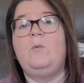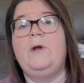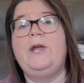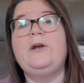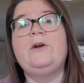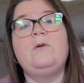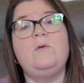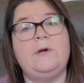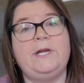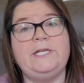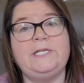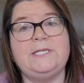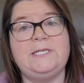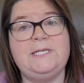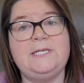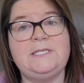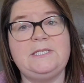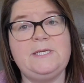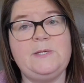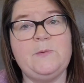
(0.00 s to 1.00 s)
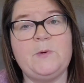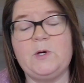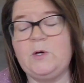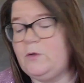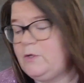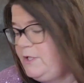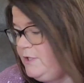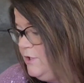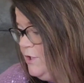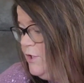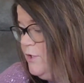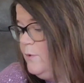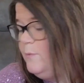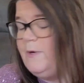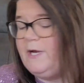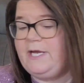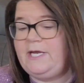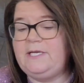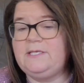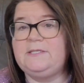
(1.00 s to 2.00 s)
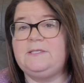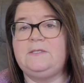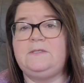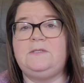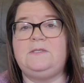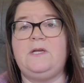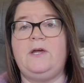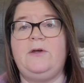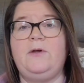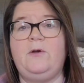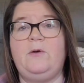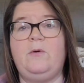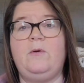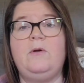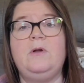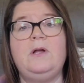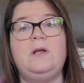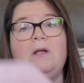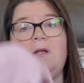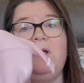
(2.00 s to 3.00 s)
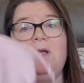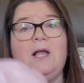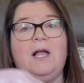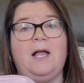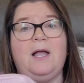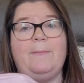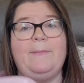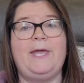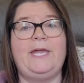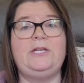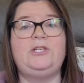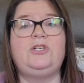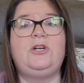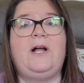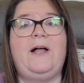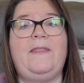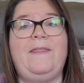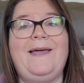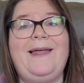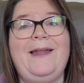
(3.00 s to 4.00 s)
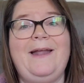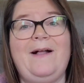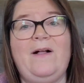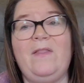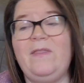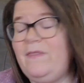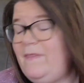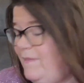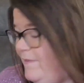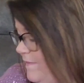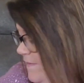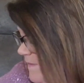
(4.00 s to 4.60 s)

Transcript: We're going to Disney World in two weeks, so I may try that out